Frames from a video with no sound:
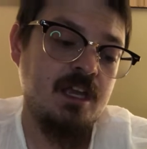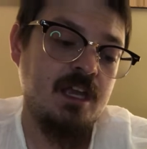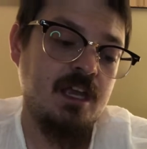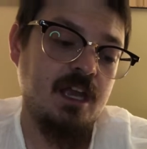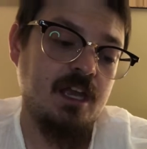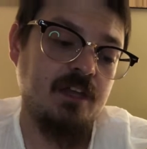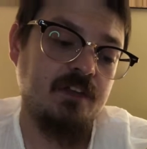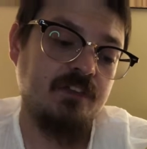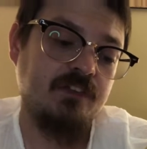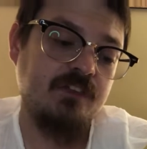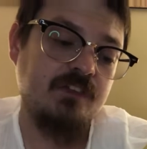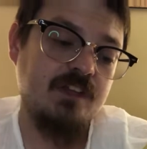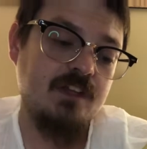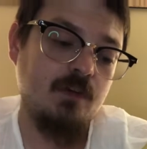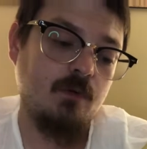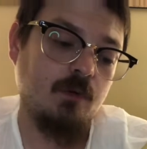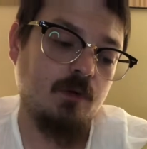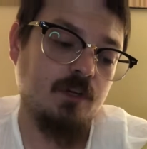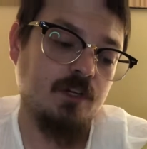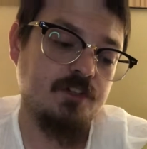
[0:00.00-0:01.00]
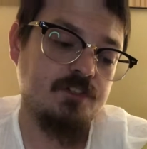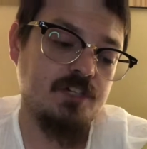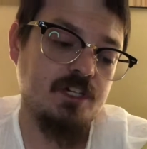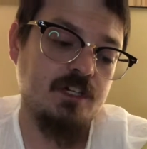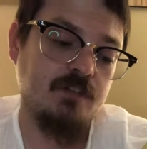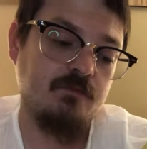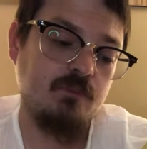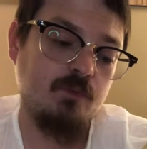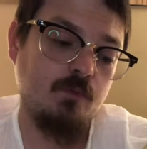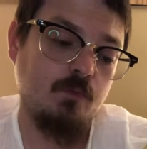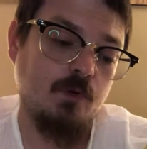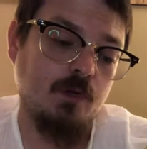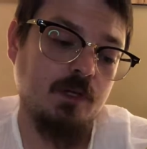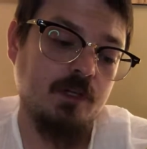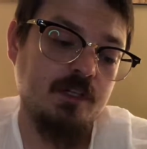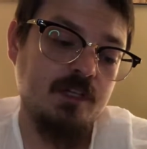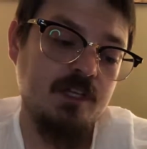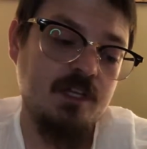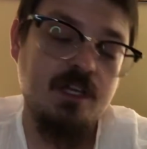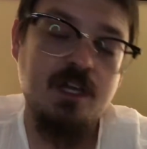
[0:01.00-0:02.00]
hence the origin of the
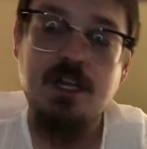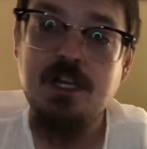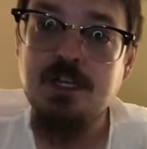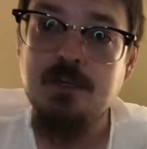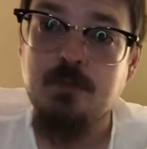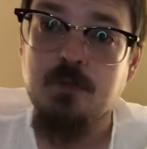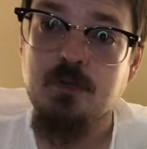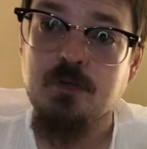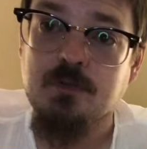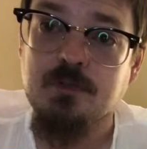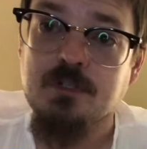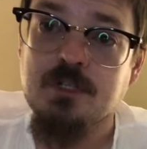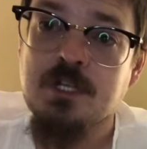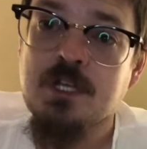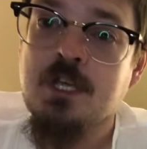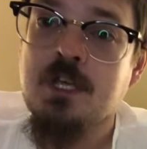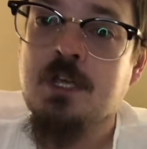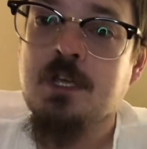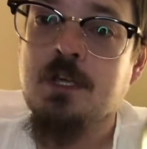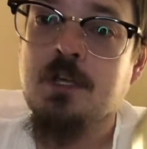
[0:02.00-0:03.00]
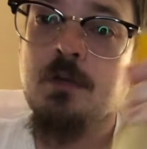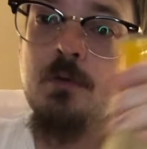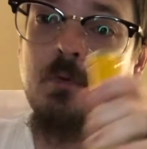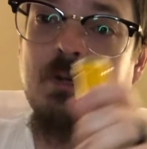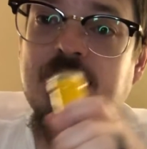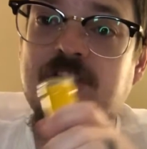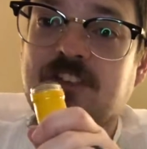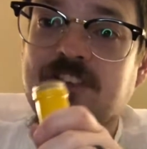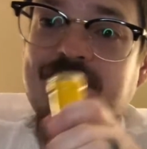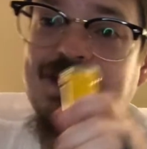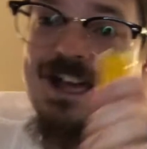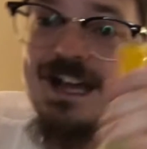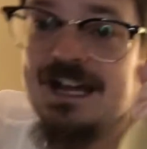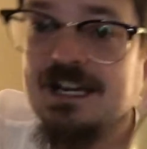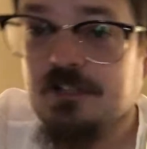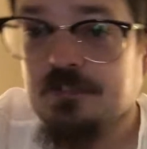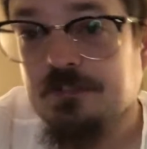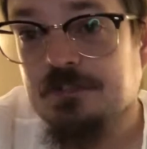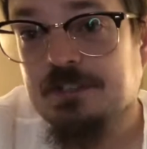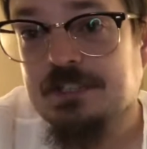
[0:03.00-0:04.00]
word honeymoon, which is
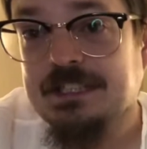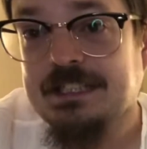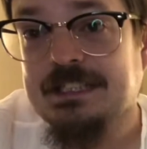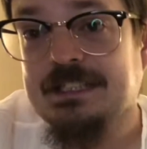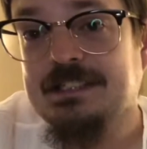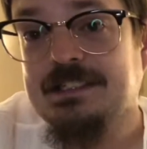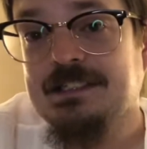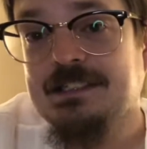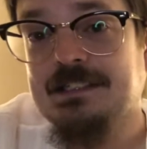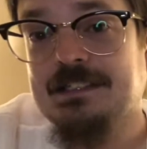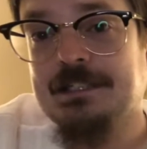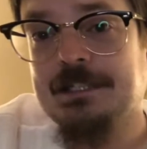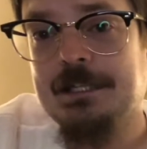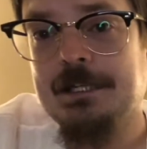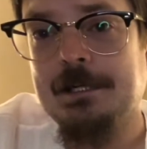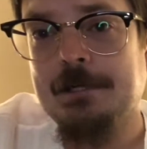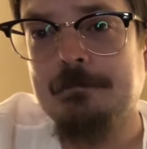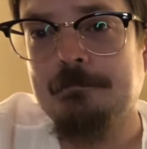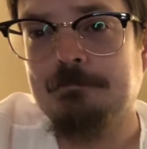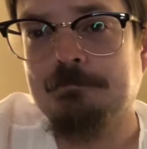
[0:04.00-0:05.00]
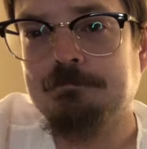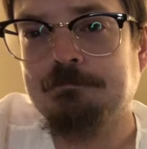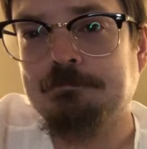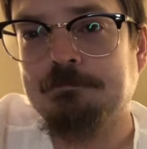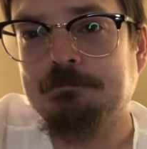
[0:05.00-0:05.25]
actually um,